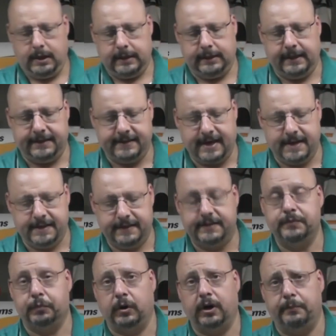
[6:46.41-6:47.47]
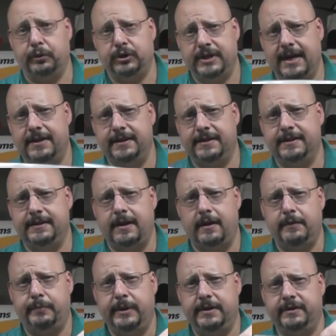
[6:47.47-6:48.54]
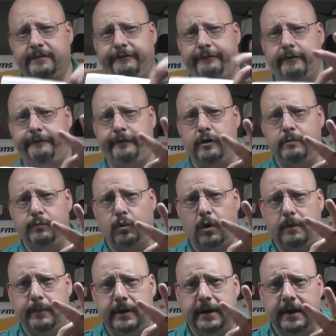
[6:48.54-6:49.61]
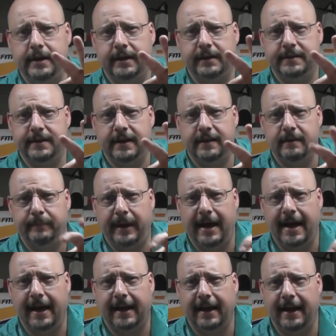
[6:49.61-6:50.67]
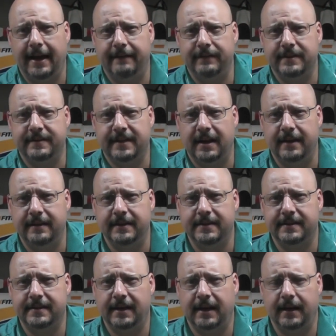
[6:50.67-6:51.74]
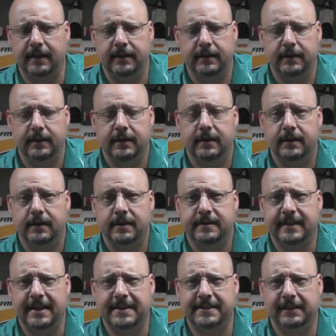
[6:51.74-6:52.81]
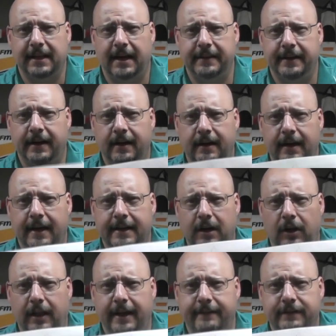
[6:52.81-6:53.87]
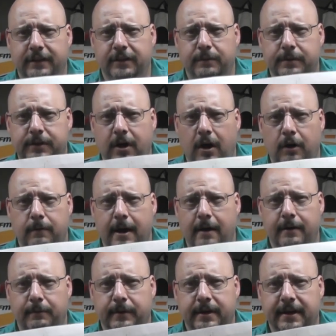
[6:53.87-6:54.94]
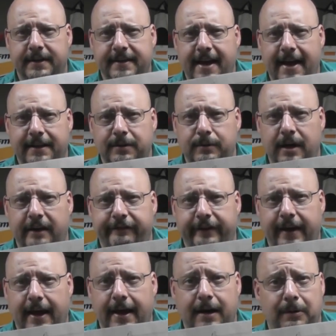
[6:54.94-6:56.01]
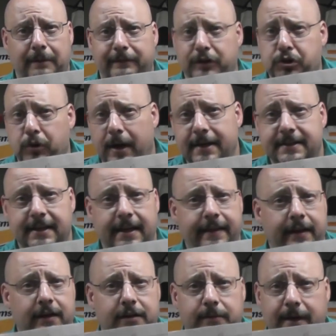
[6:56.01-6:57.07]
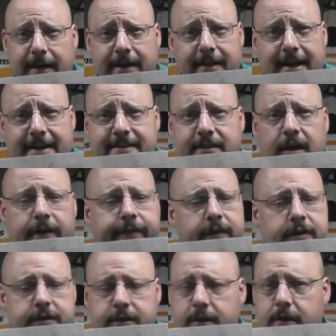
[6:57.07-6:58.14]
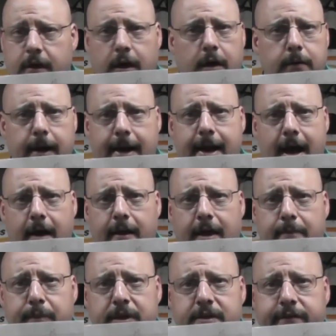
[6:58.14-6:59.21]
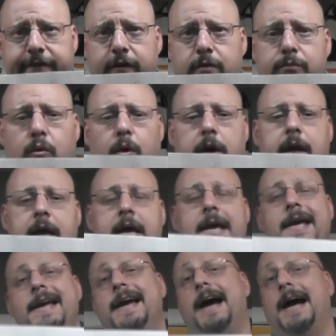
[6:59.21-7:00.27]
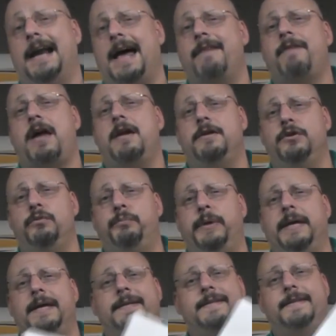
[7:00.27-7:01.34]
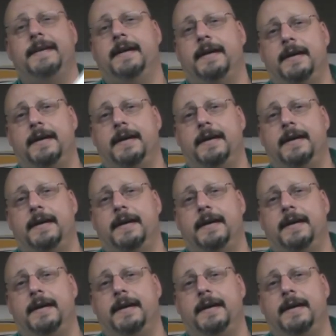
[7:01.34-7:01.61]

And let's say this, we're going to pretend this is another piece of foam board, but now you can see on the back I have this stencil on there, and all I have to do is cut around it with an X-Acto knife again. I don't have to trace anything or do any of that stuff. I just cut it right out of that piece of foam board, and I've got a new piece,